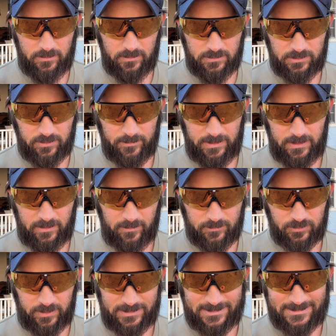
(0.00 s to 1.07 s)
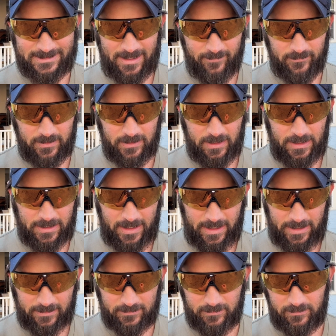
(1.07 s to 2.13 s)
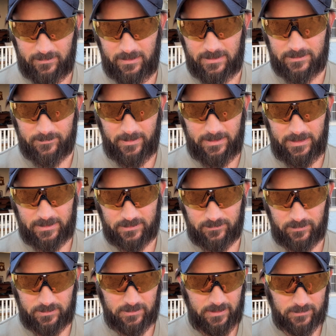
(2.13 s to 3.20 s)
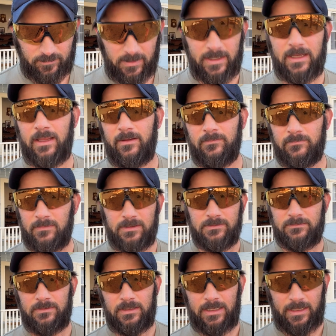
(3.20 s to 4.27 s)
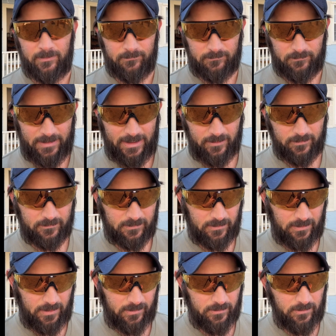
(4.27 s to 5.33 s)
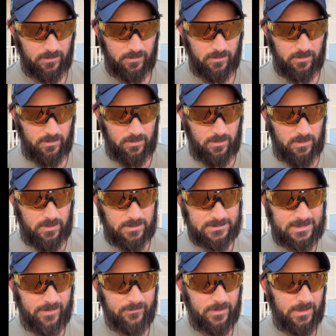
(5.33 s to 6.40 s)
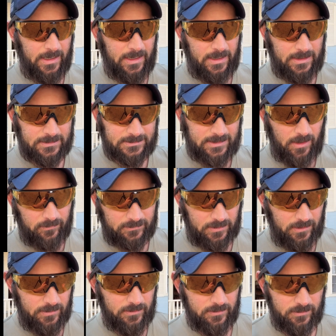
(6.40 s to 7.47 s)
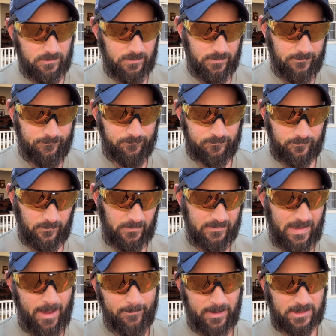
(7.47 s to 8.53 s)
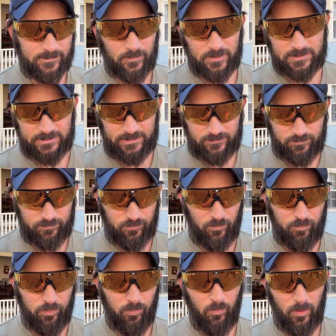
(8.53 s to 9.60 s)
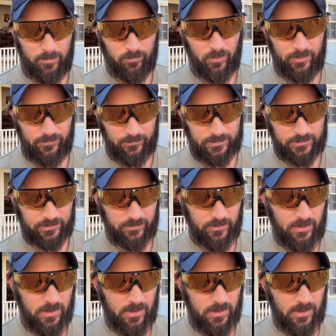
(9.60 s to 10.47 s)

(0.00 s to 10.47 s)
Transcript: 7 and 8 is my next one. That's why I can't math today. 7 and 8 is Delta. That makes more sense. 1.32.